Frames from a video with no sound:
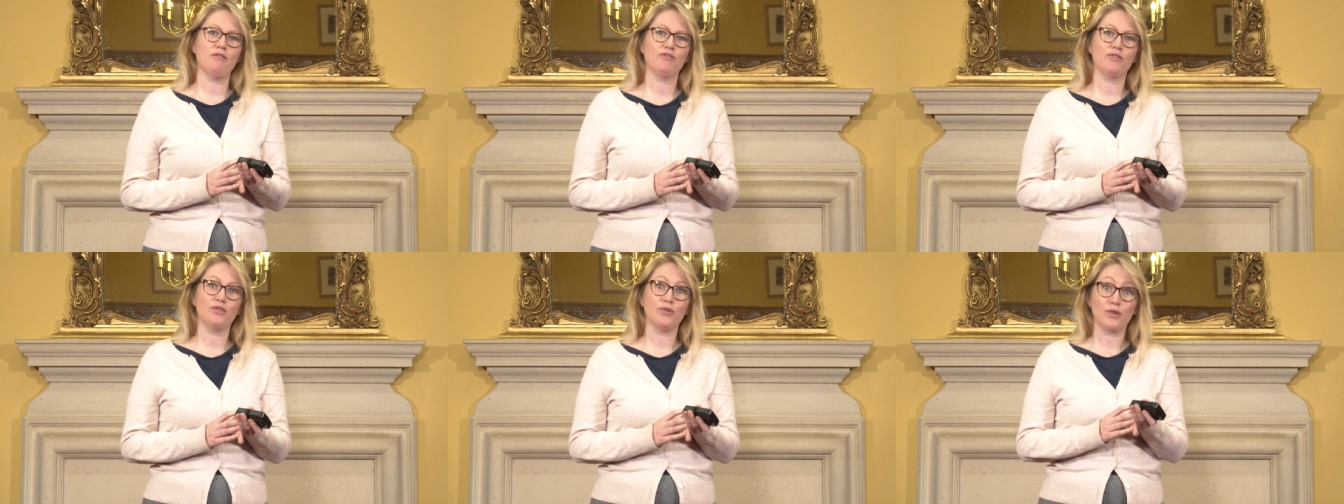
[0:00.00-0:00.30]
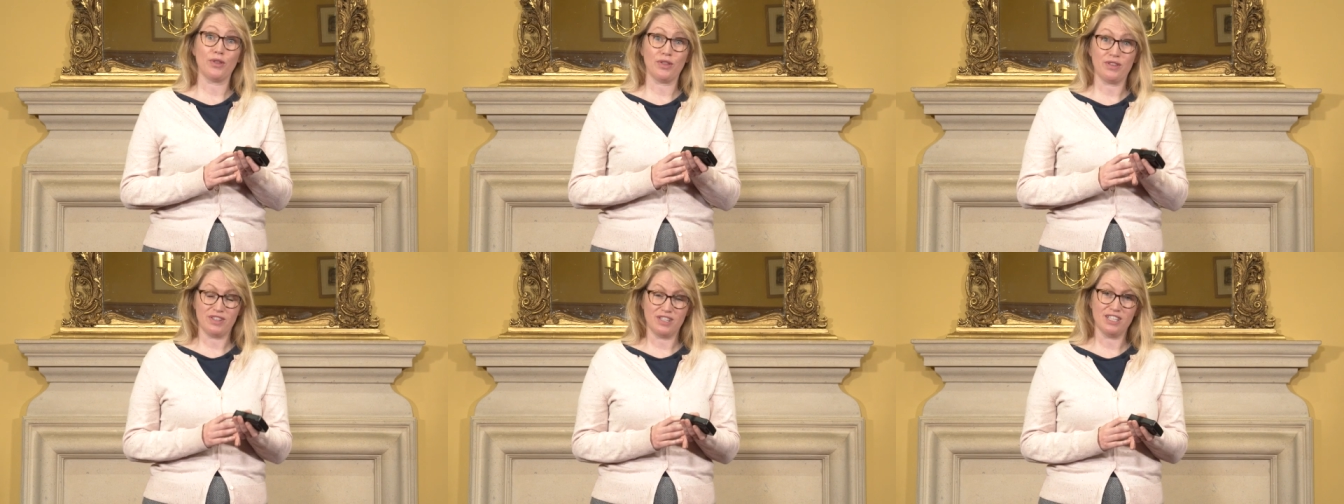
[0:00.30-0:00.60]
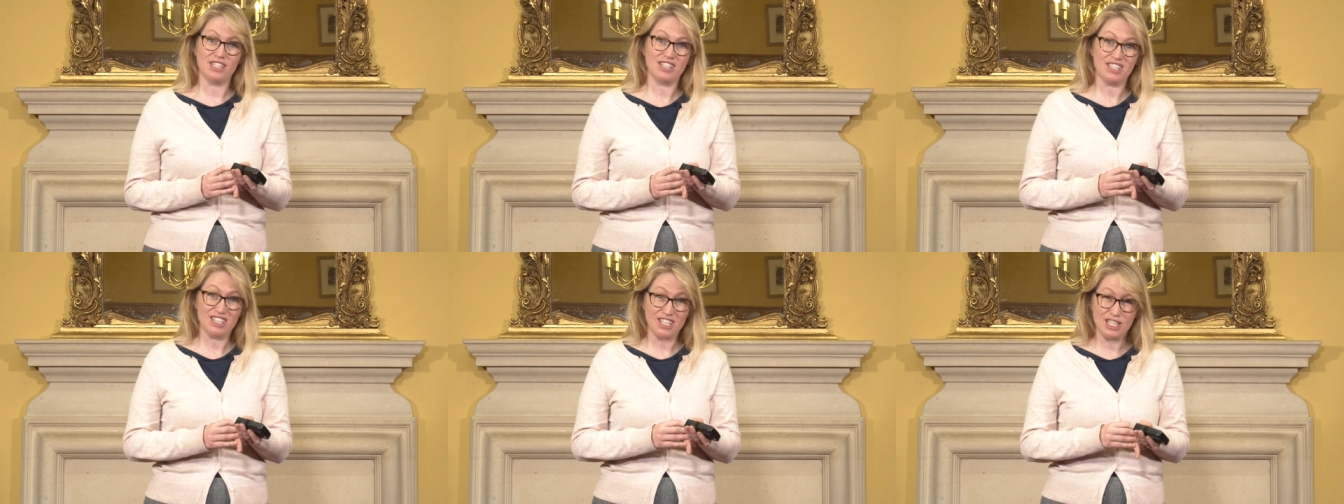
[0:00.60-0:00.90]
for the
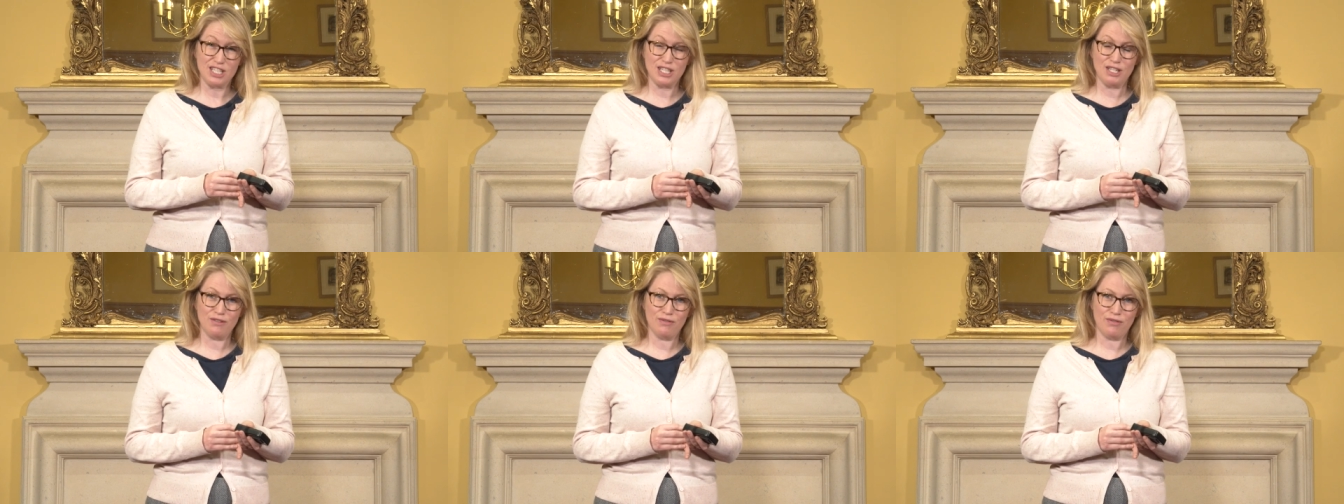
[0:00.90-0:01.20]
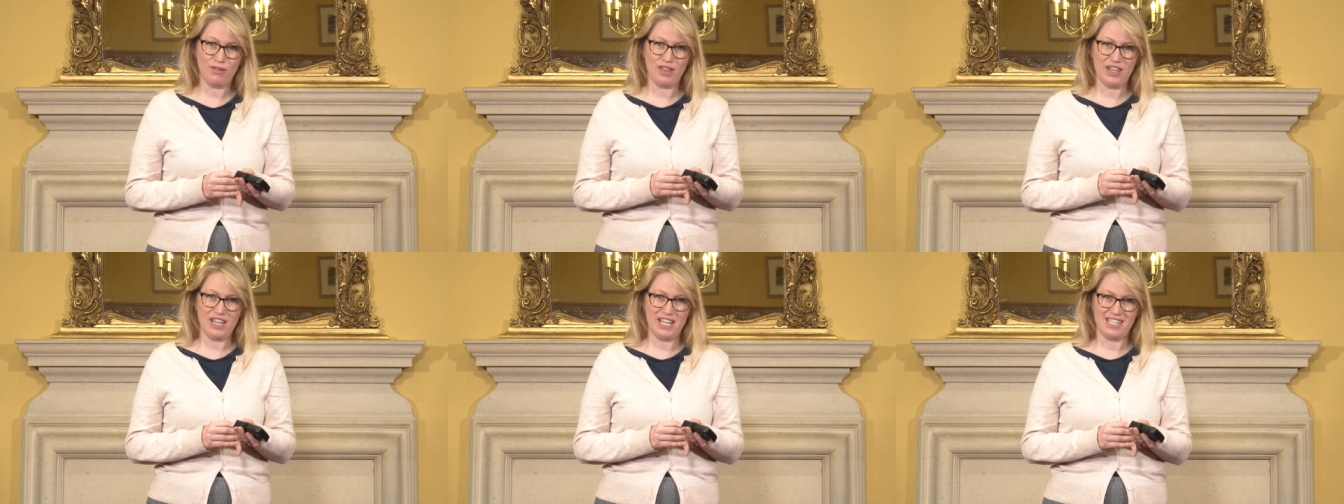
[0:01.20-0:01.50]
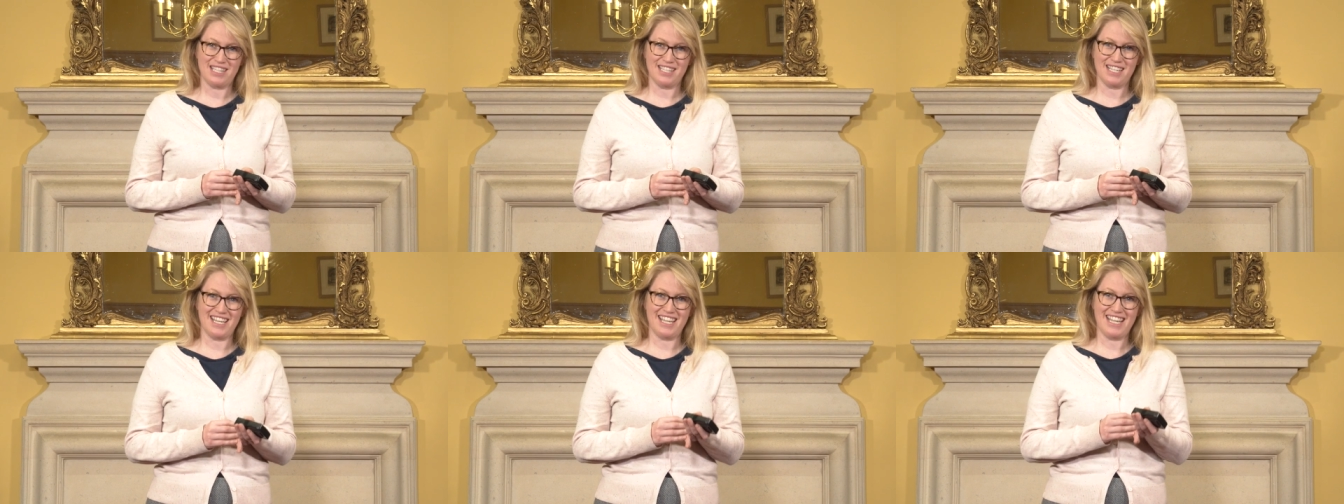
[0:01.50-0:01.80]
study of
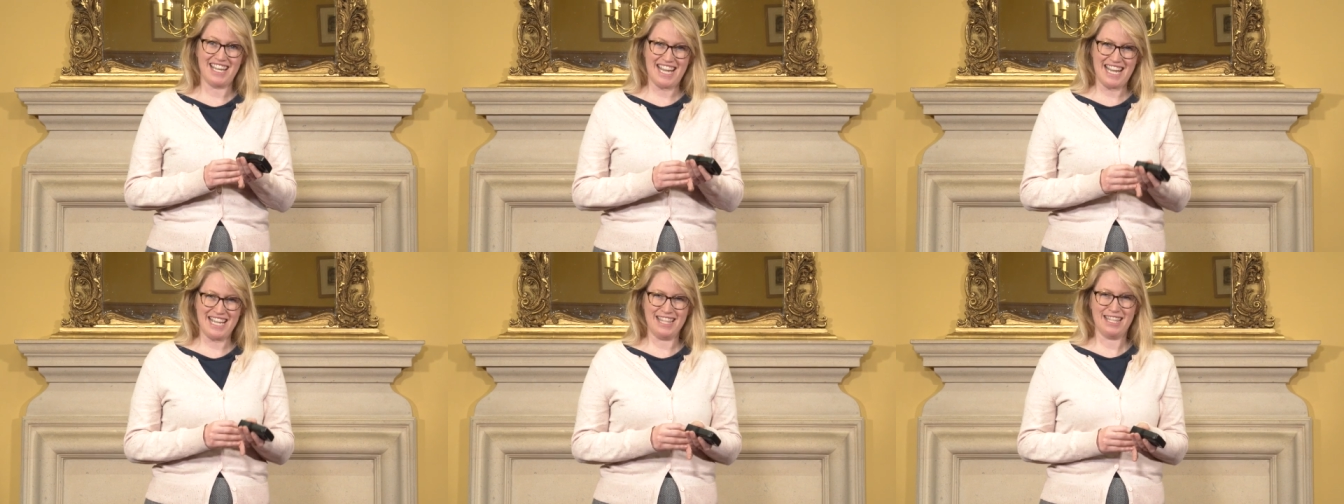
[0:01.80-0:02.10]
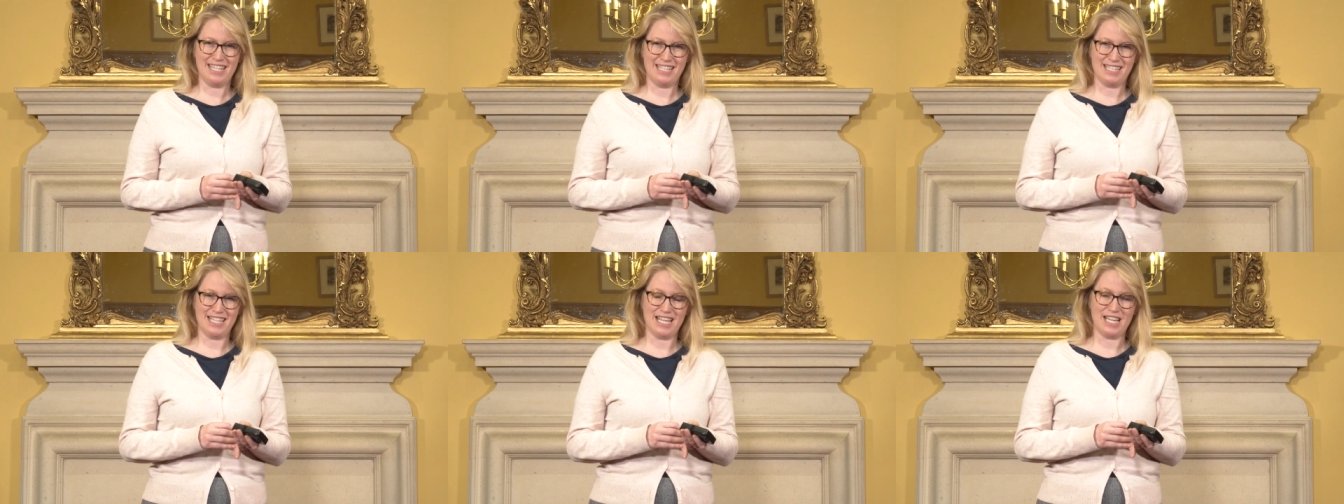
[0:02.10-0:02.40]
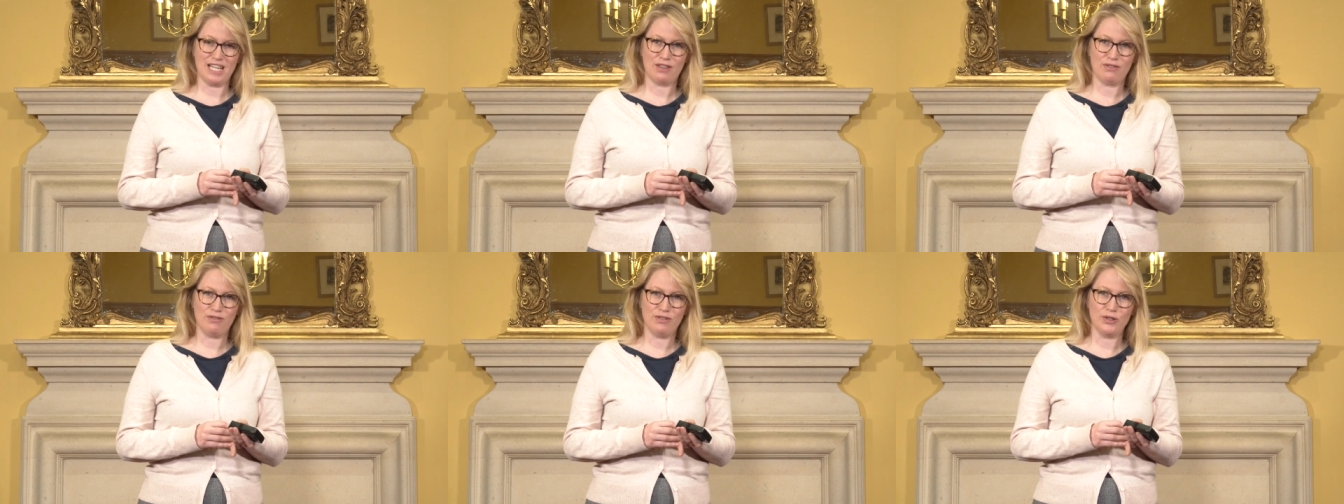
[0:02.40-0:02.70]
theatre in the
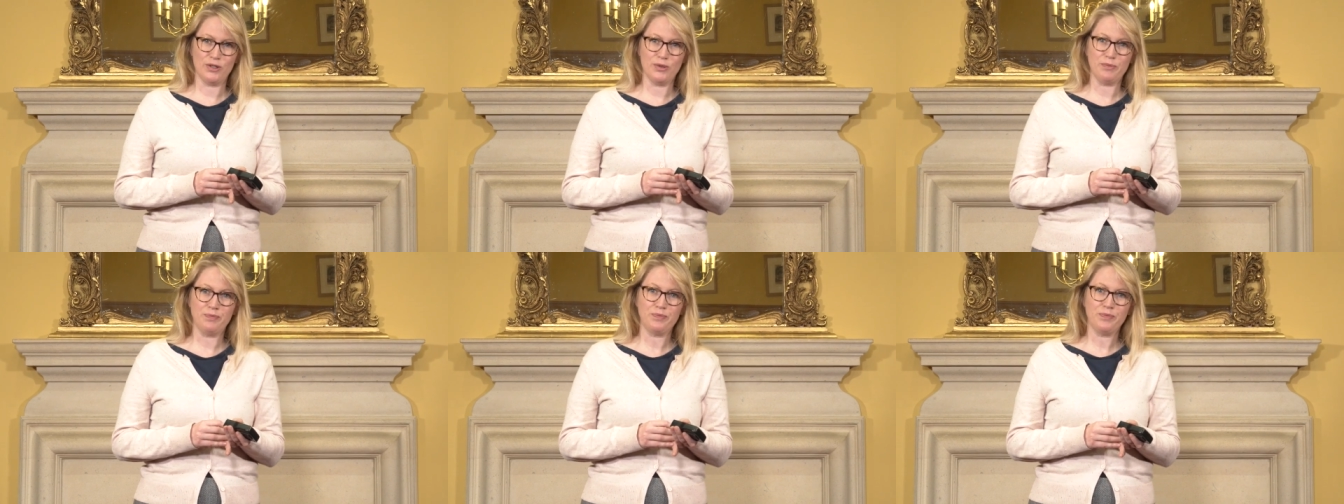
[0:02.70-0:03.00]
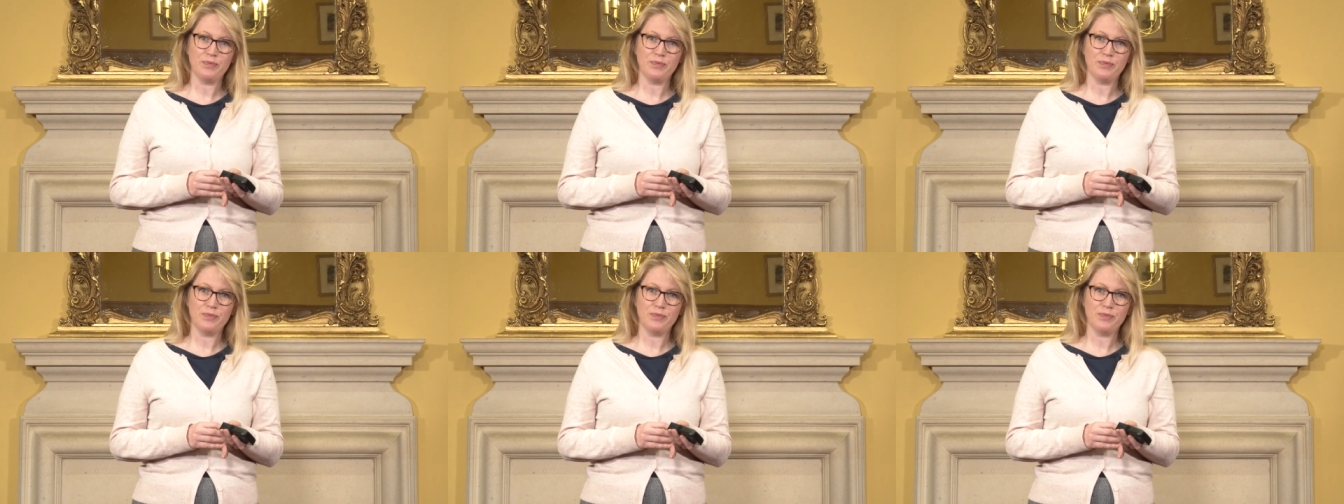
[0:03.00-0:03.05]
sixth form.